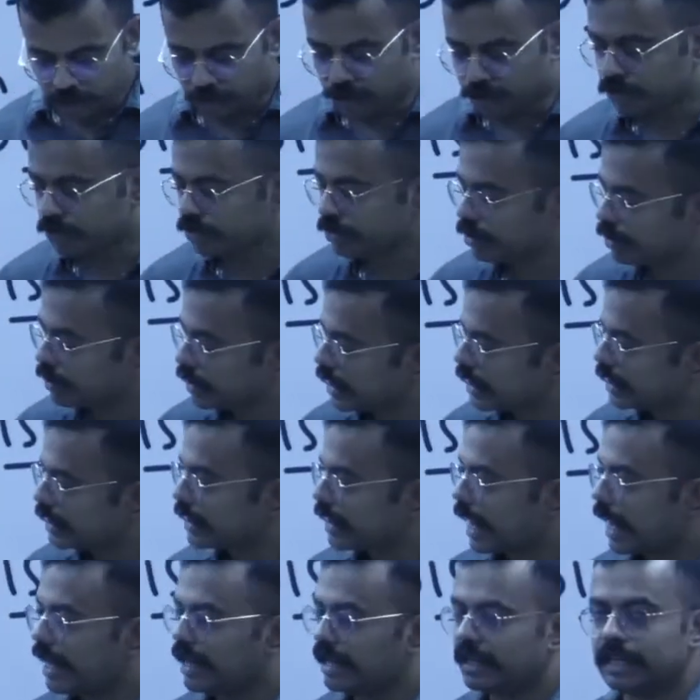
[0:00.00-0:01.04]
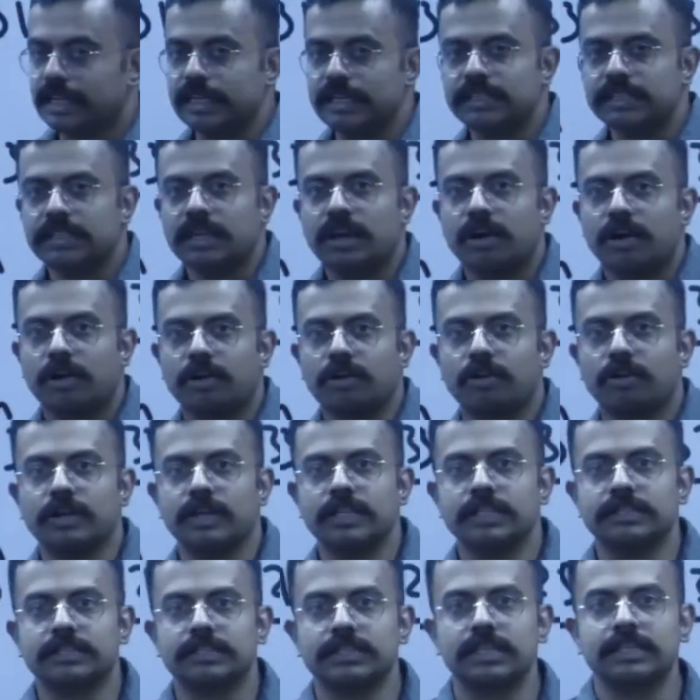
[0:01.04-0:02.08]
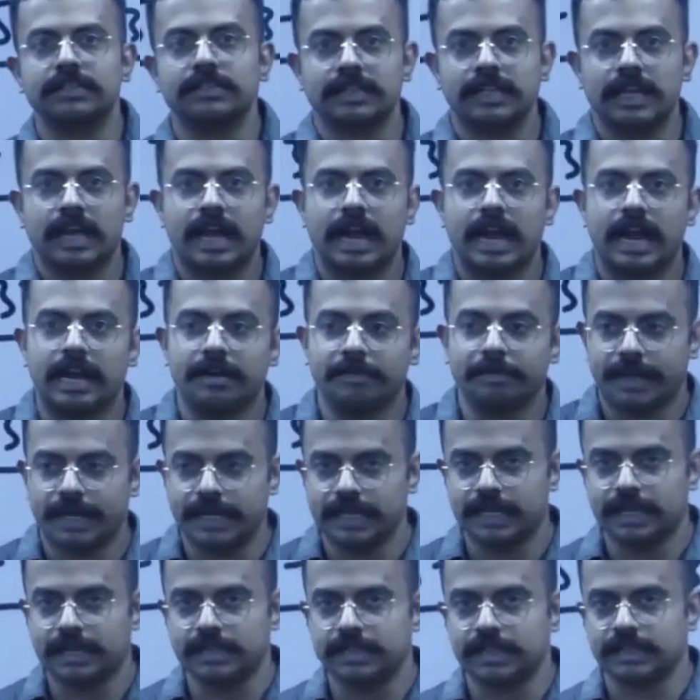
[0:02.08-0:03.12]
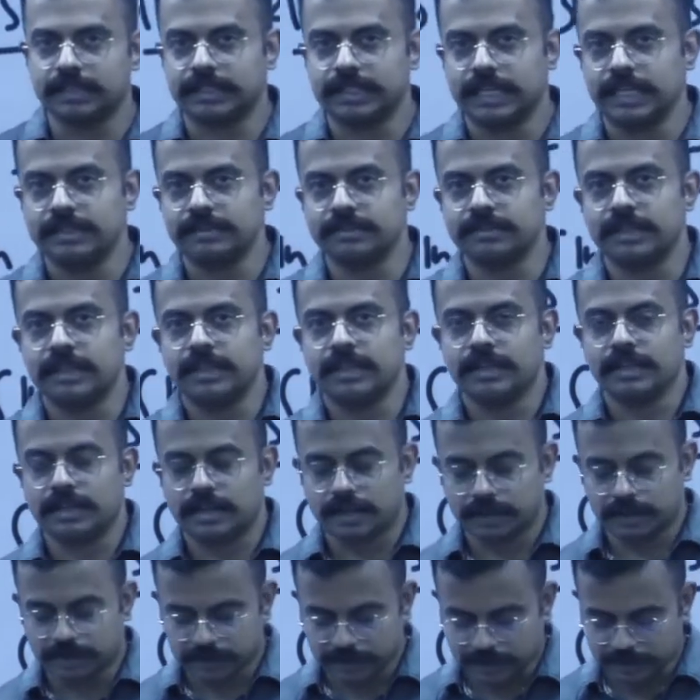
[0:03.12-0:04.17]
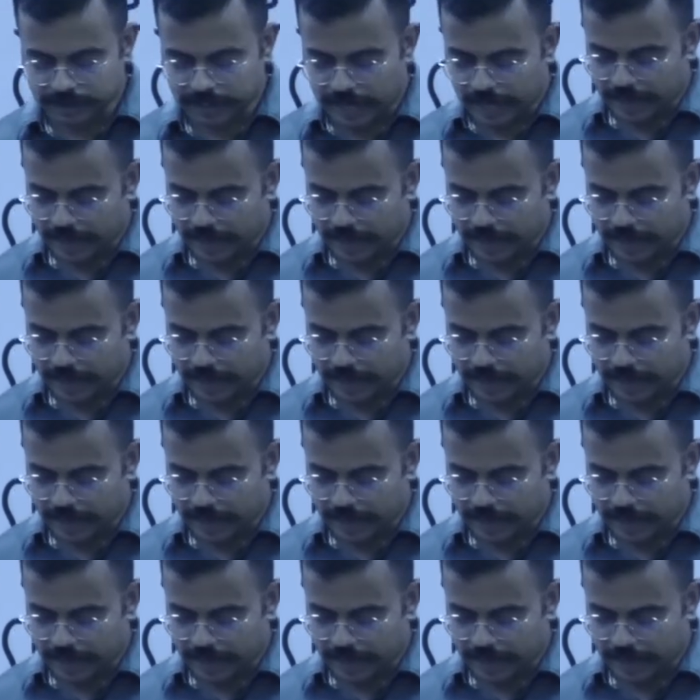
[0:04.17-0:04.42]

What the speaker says: And also their salaries, allowances and many other things, the